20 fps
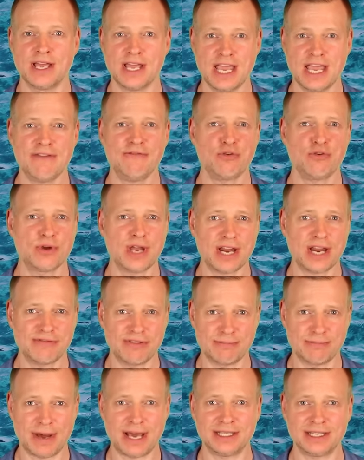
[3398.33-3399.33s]
If you get
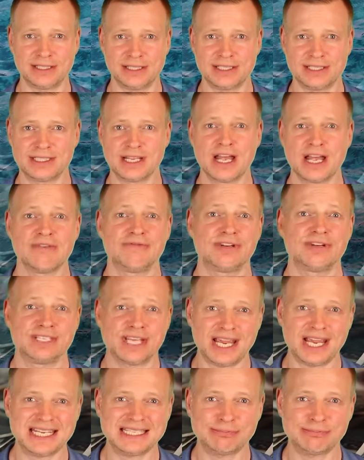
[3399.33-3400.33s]
the bundles, the
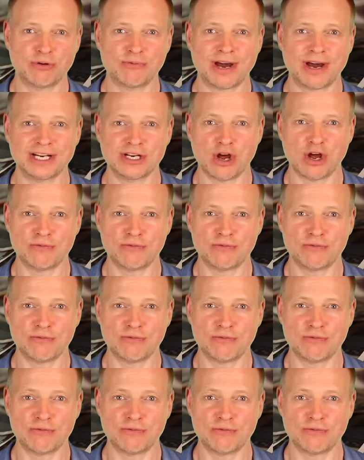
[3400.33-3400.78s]
test provider